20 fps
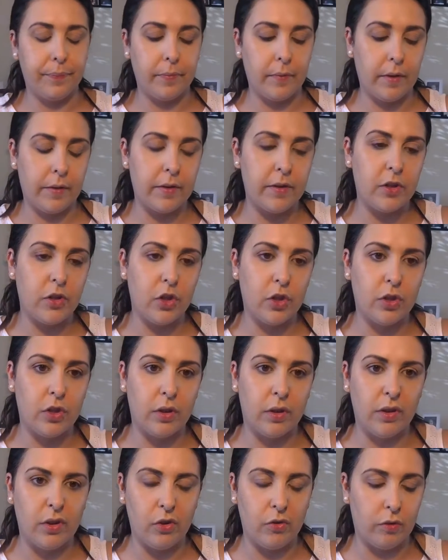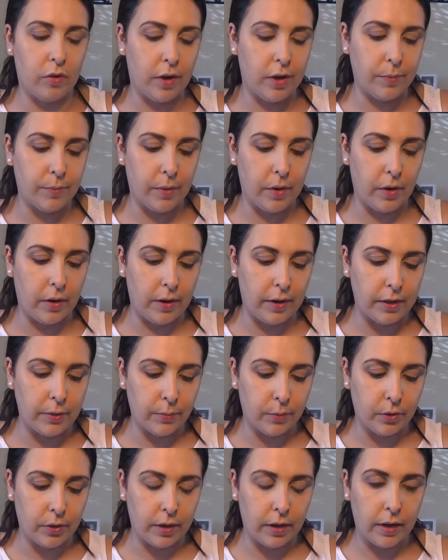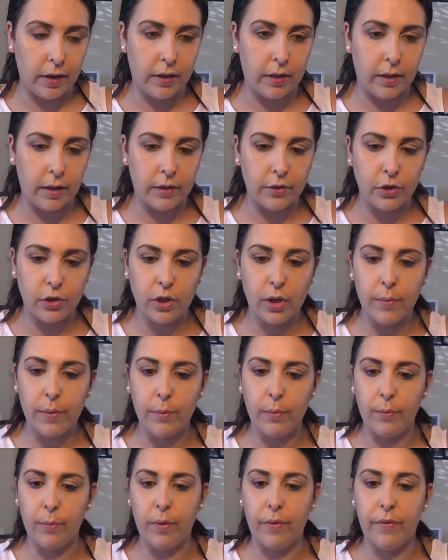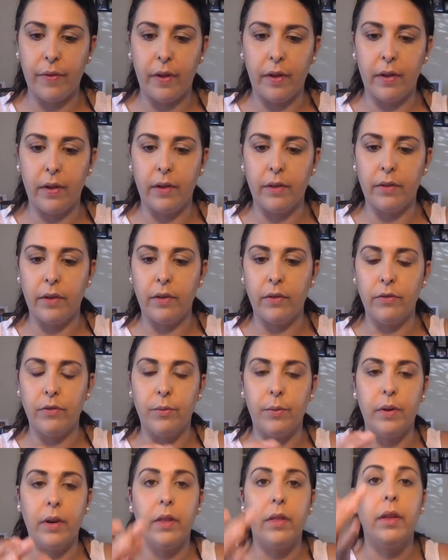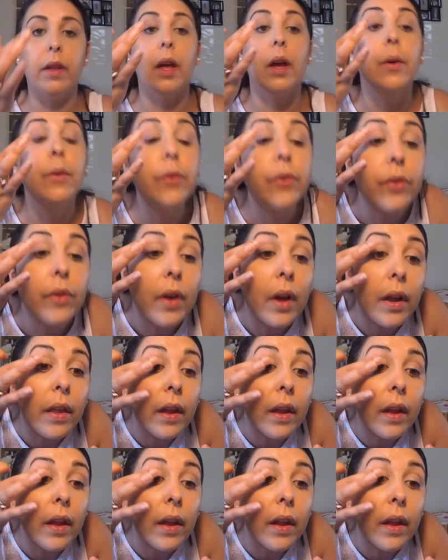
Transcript: This is just to neutralise my eyelids more than anything. I'll just go in with my finger, I don't do anything else.